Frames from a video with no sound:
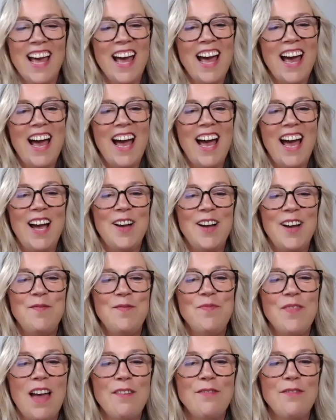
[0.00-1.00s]

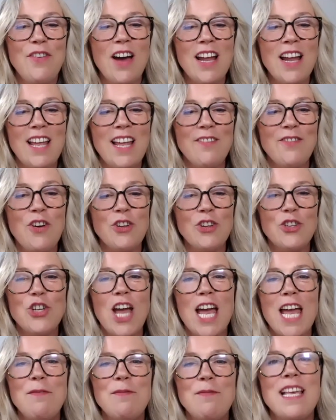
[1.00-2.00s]
And finally, I've got
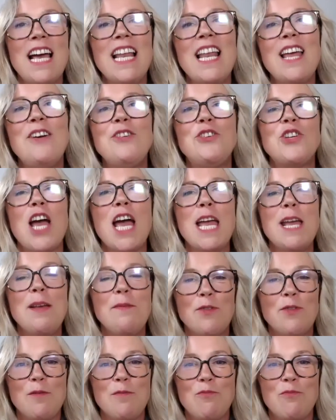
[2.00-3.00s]
James. Hello,
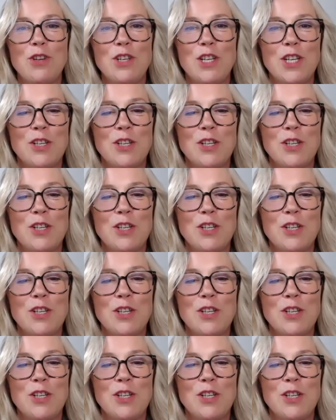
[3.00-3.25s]
James from British